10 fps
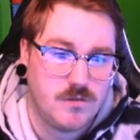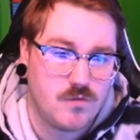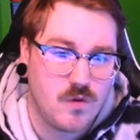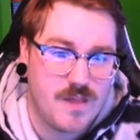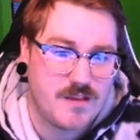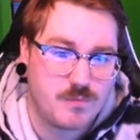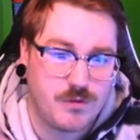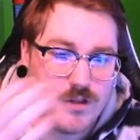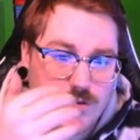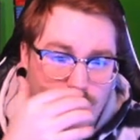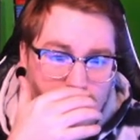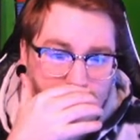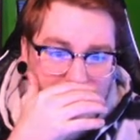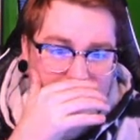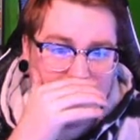So that's pretty cool.
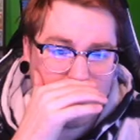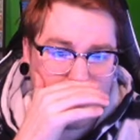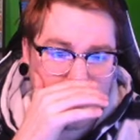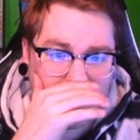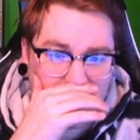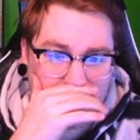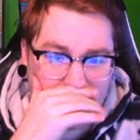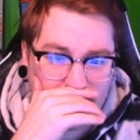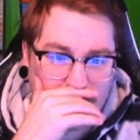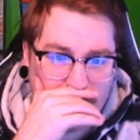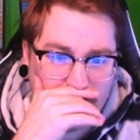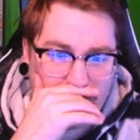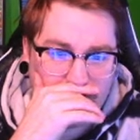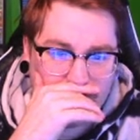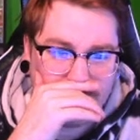The more I talk about it, the more I like it.
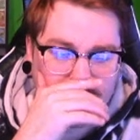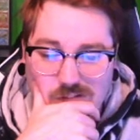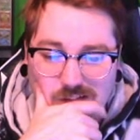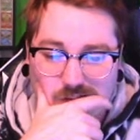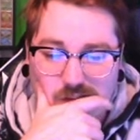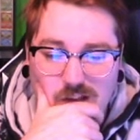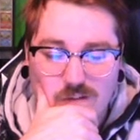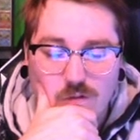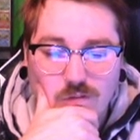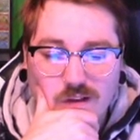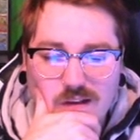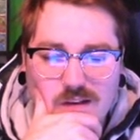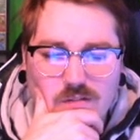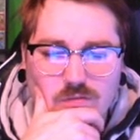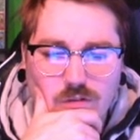So Litten
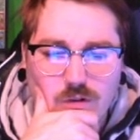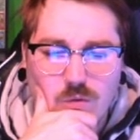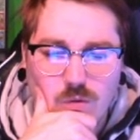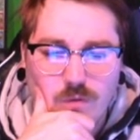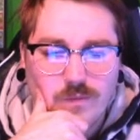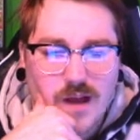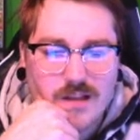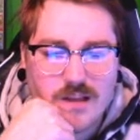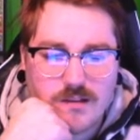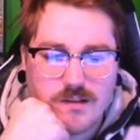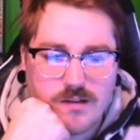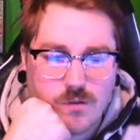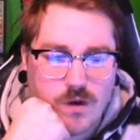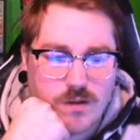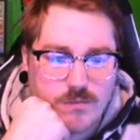is really cool. I like Litten
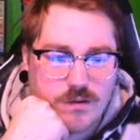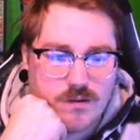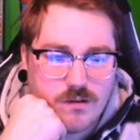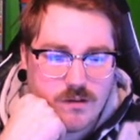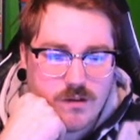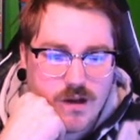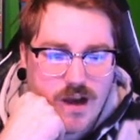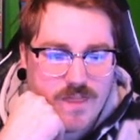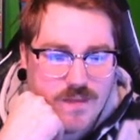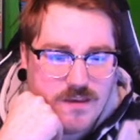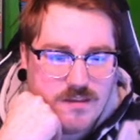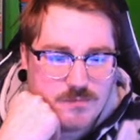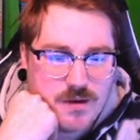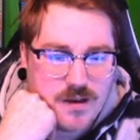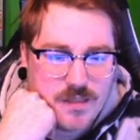quite a bit. I think he's
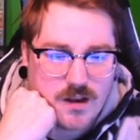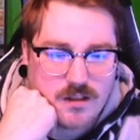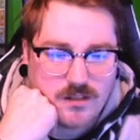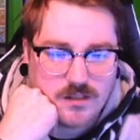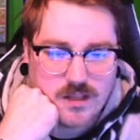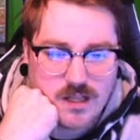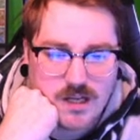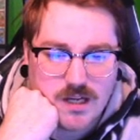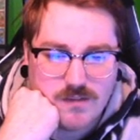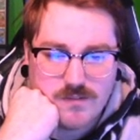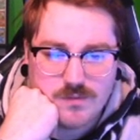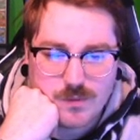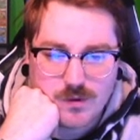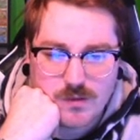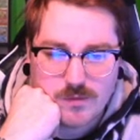better than a lot of these
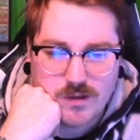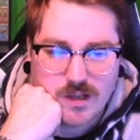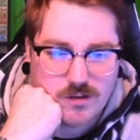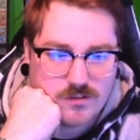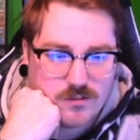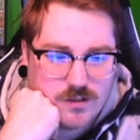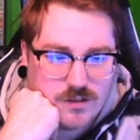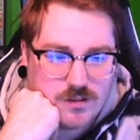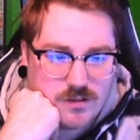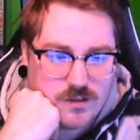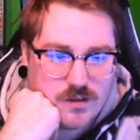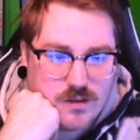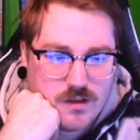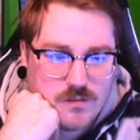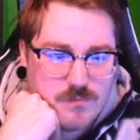Pokemon, actually.
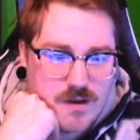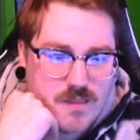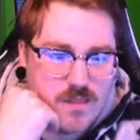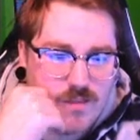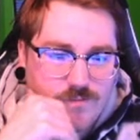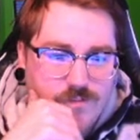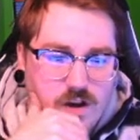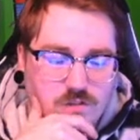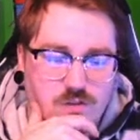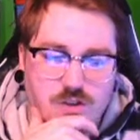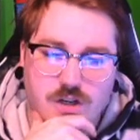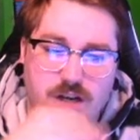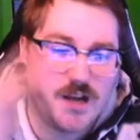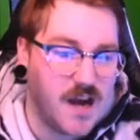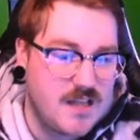Better than the fox for sure.
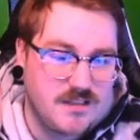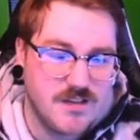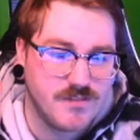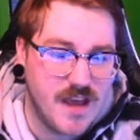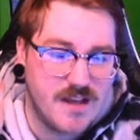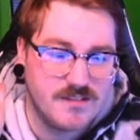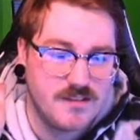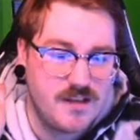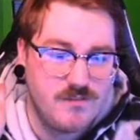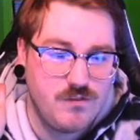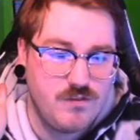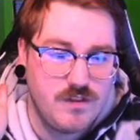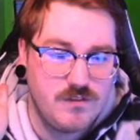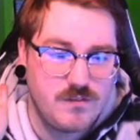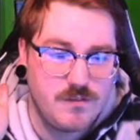I love cats. Again, if you've
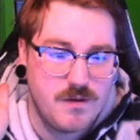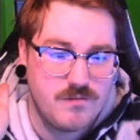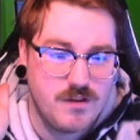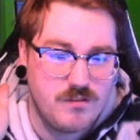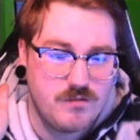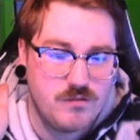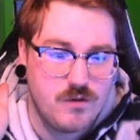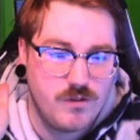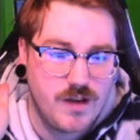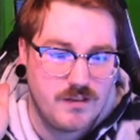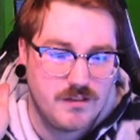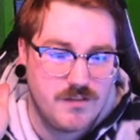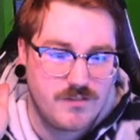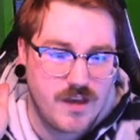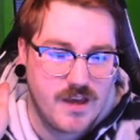seen some of my videos, you know that I
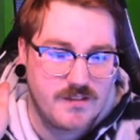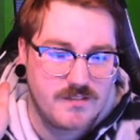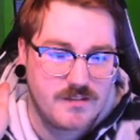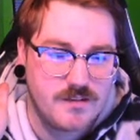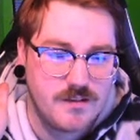love cats.